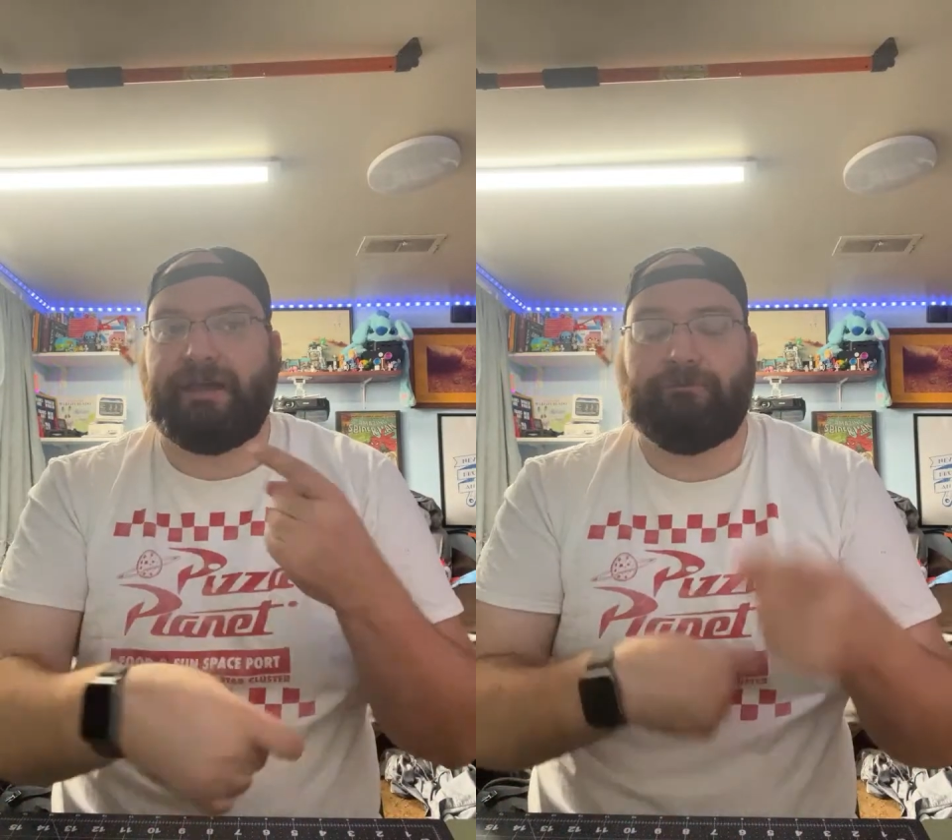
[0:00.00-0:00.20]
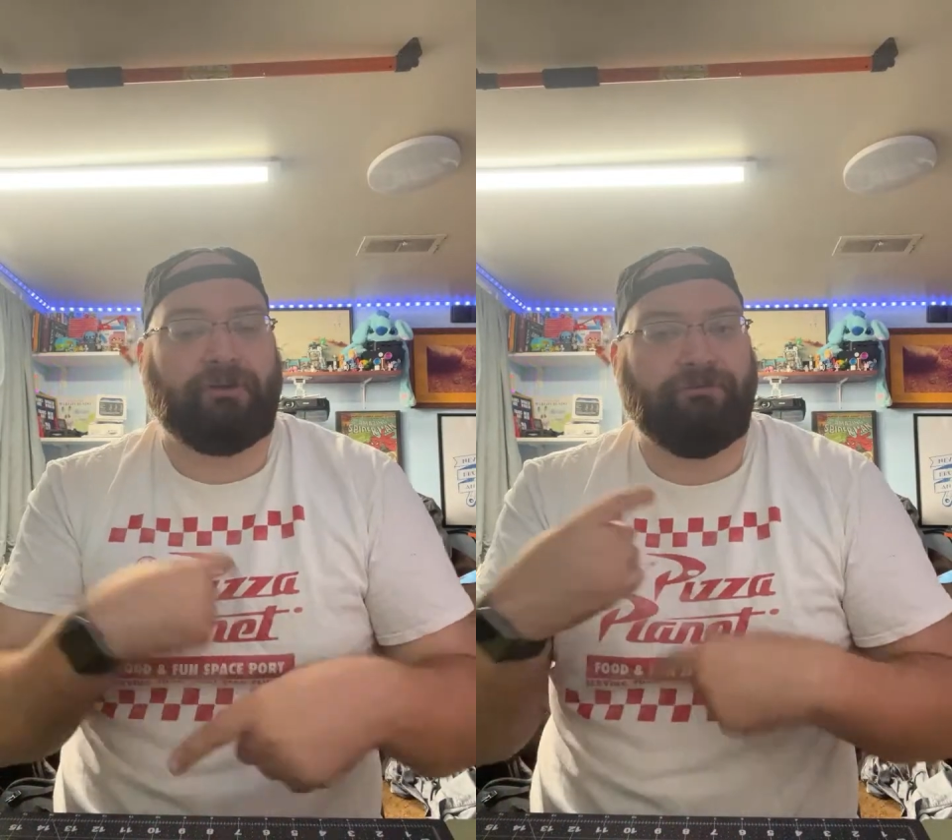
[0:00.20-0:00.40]

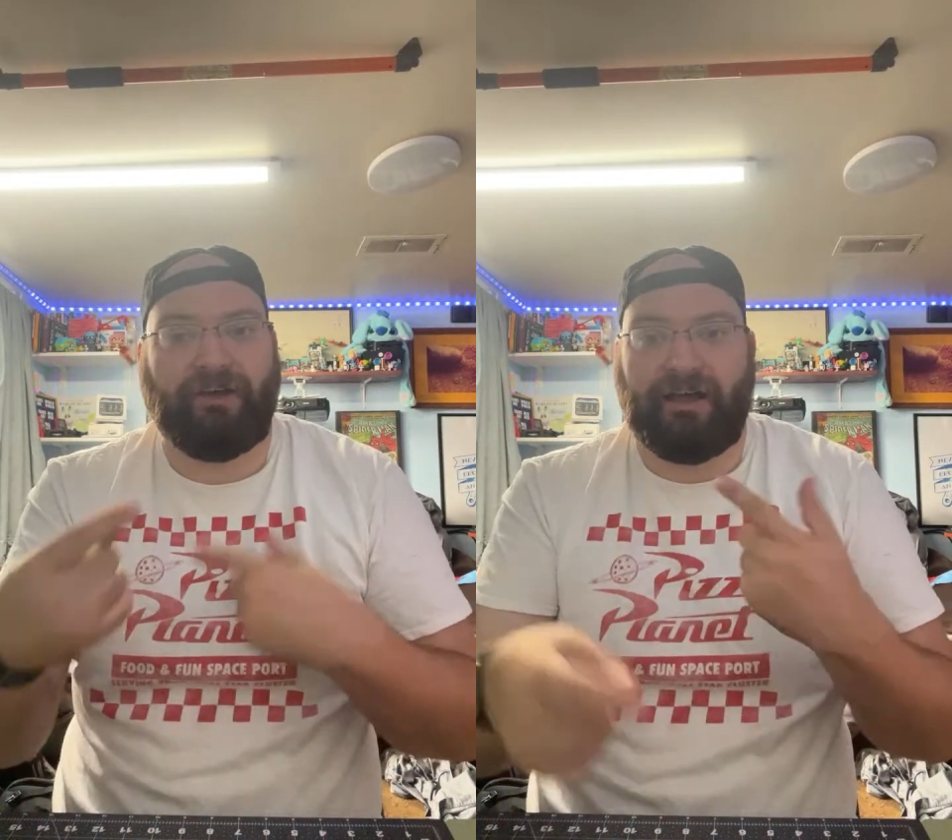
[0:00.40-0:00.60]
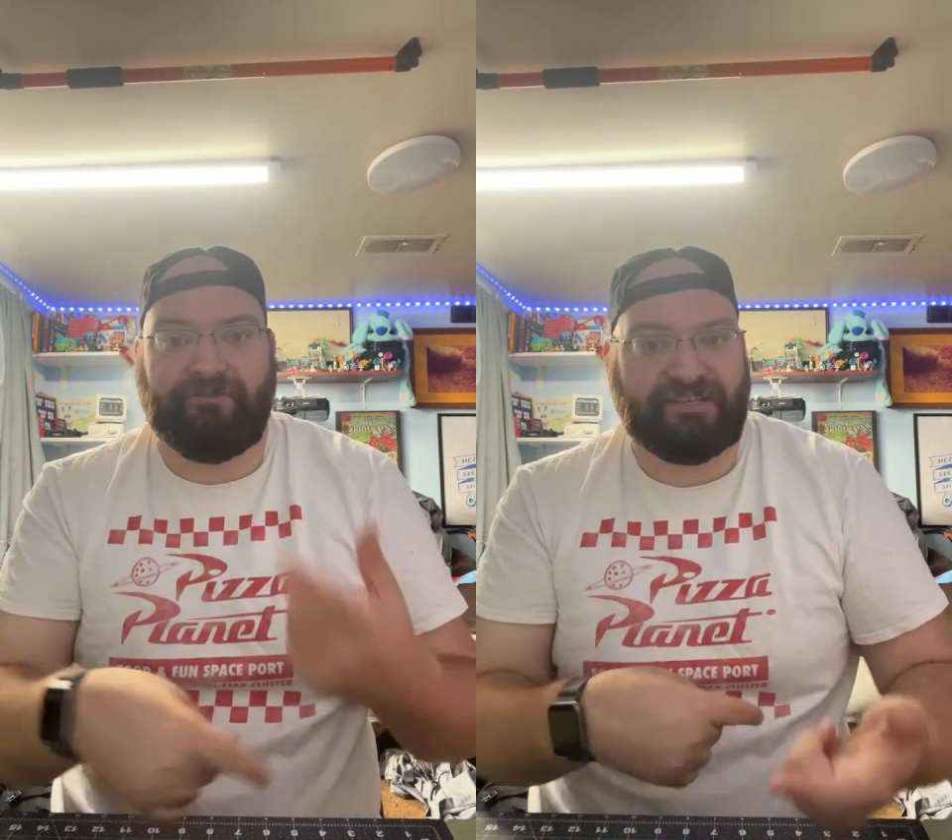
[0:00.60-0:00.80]
every
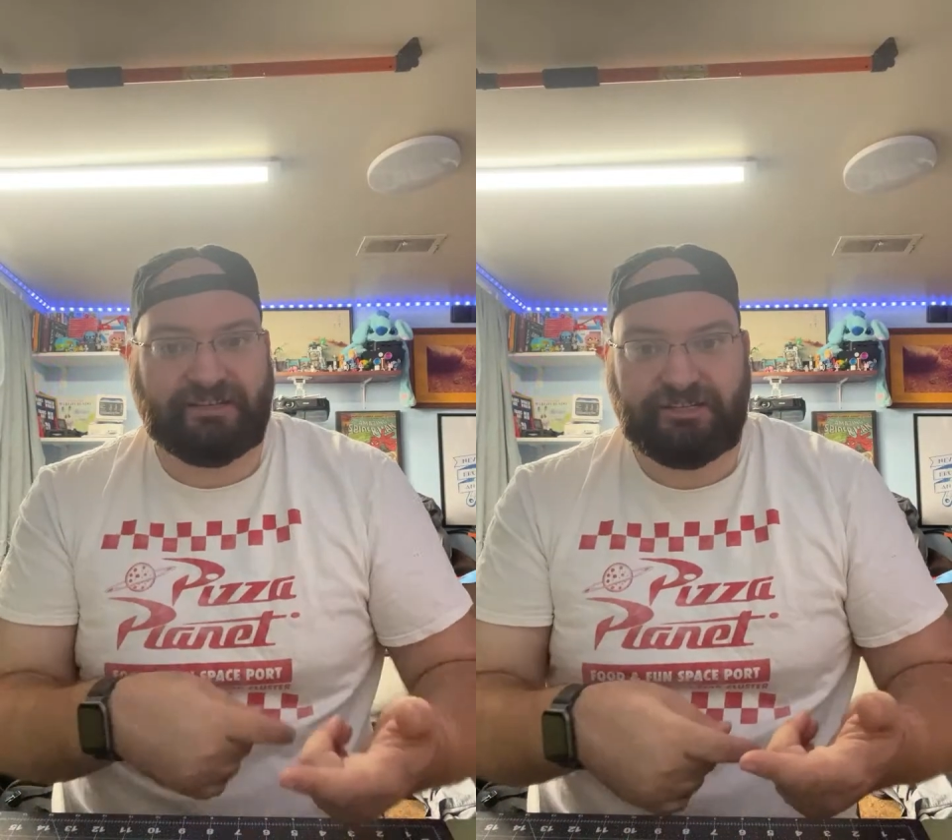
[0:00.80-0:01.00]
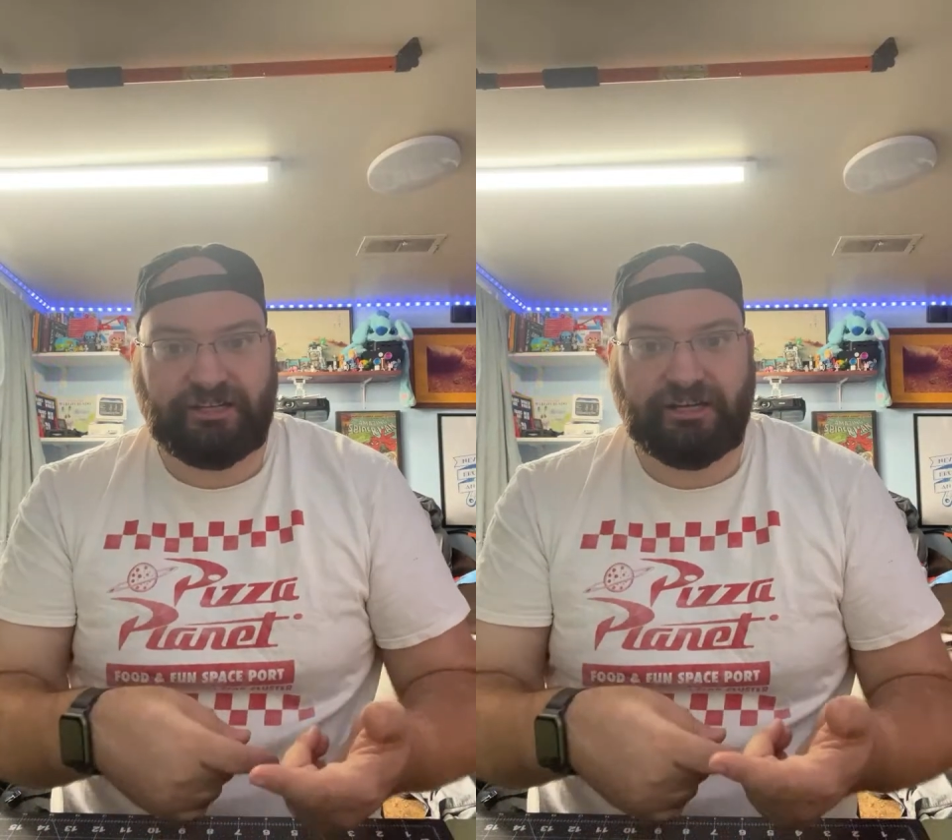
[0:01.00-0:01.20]

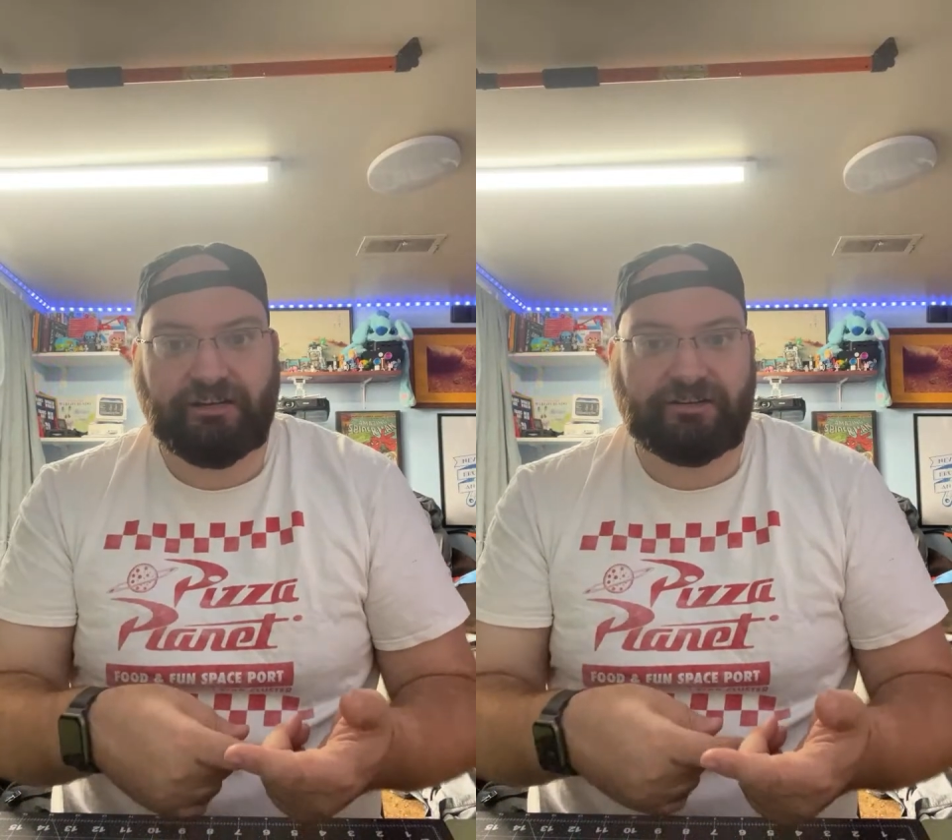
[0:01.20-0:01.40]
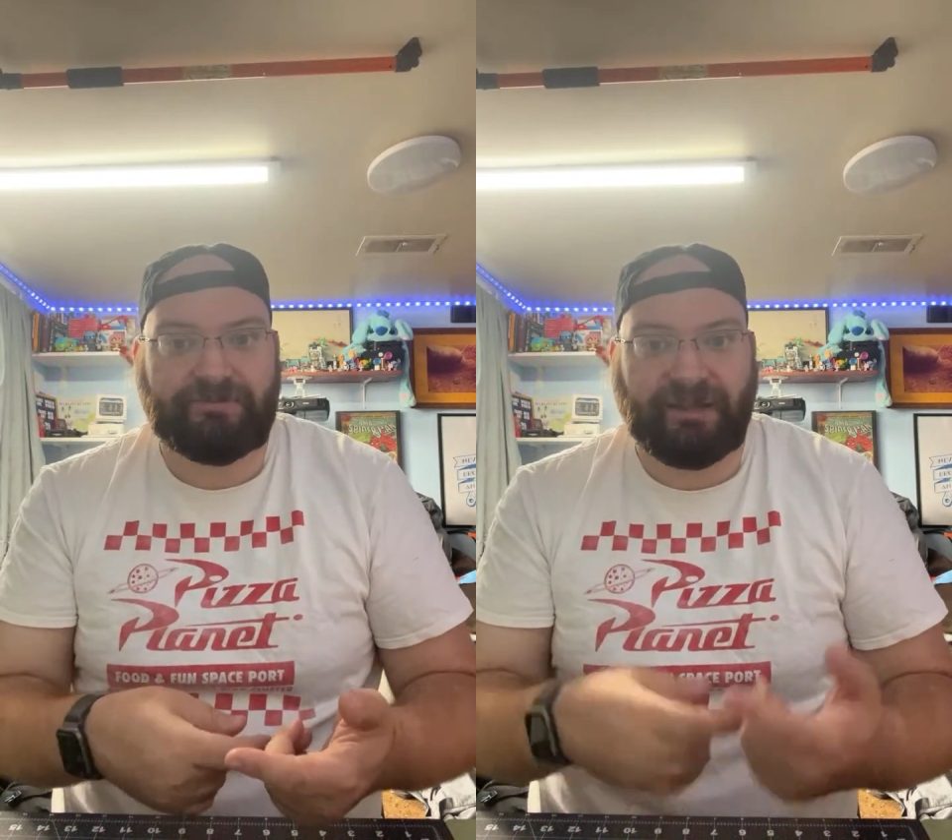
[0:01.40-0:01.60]
5-6
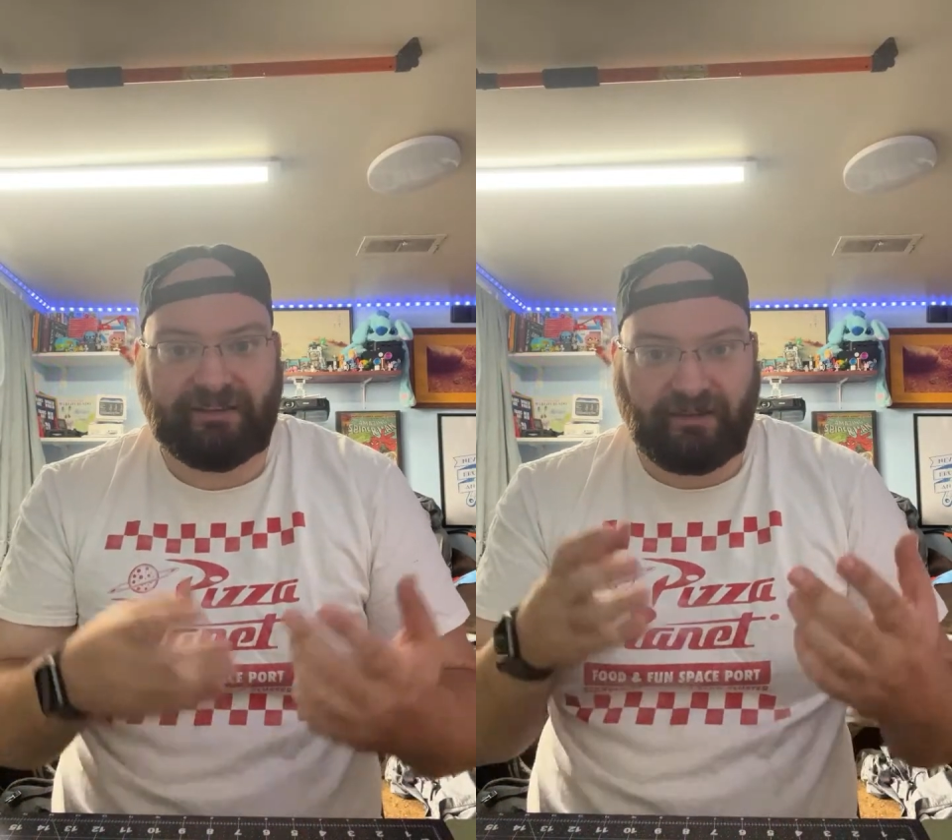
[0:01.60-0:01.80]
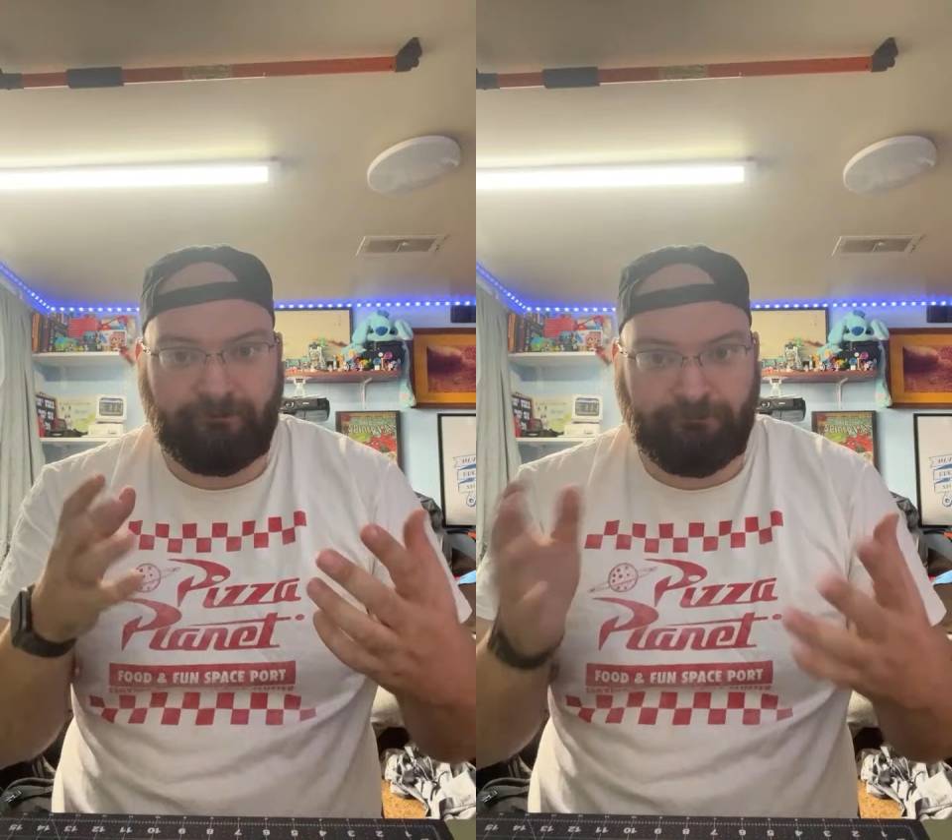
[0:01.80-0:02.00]
years because they